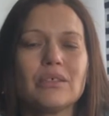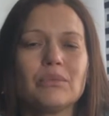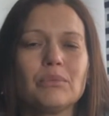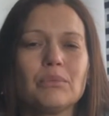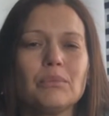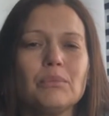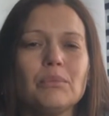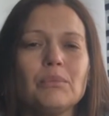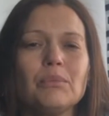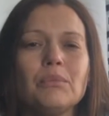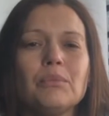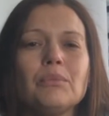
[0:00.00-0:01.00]

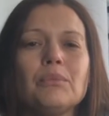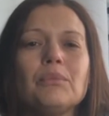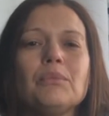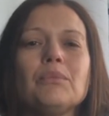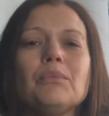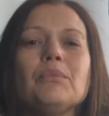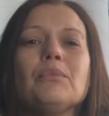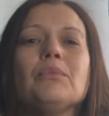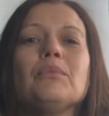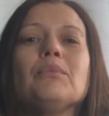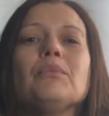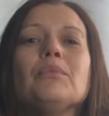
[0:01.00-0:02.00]

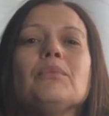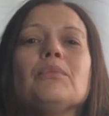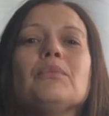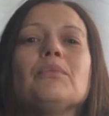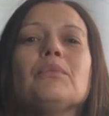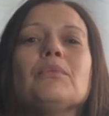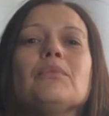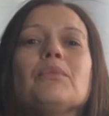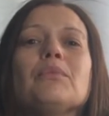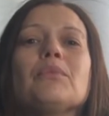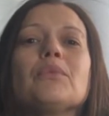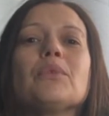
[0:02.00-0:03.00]

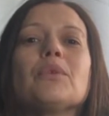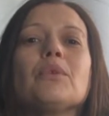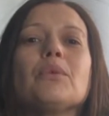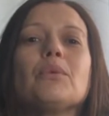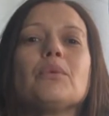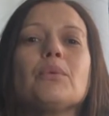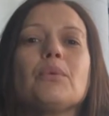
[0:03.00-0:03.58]
[no speech]